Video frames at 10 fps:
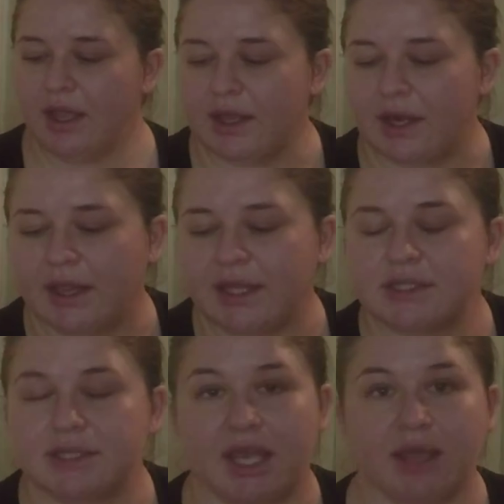I like
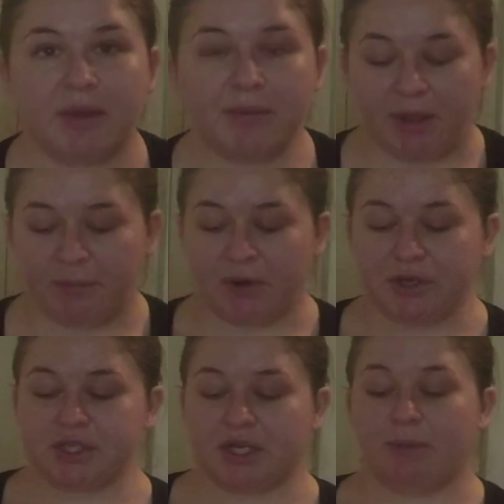to use my
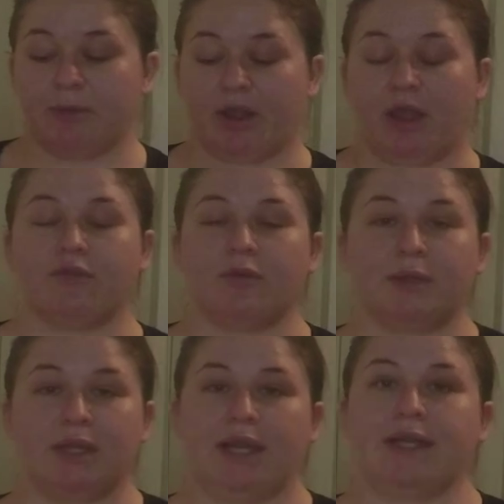paintbrush and I'm working from the
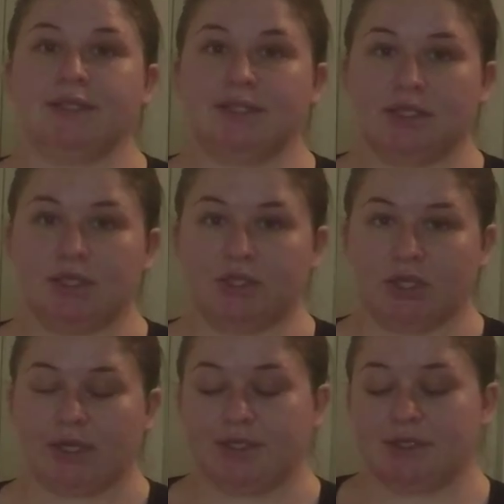lightest to the
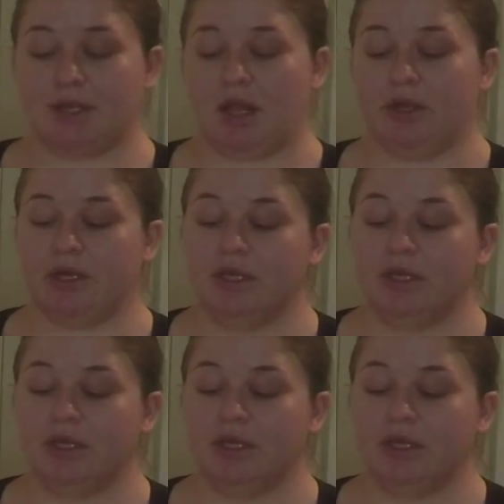darkest color.